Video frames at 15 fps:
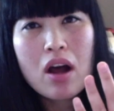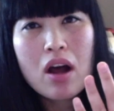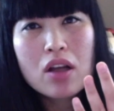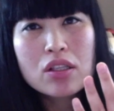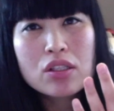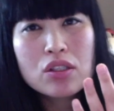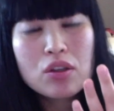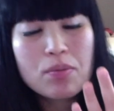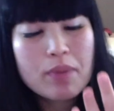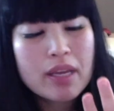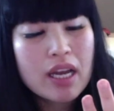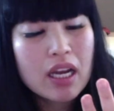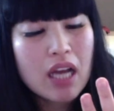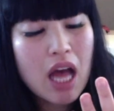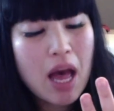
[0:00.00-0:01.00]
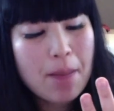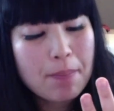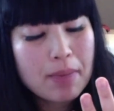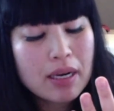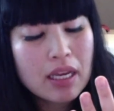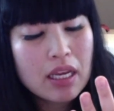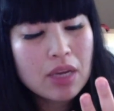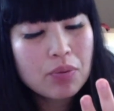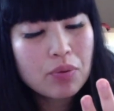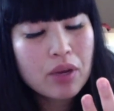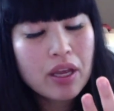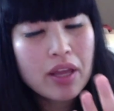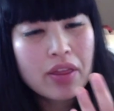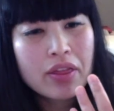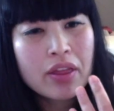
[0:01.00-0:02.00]
also be accompanied
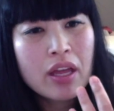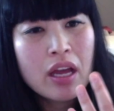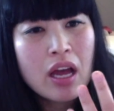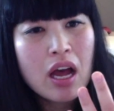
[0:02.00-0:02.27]
with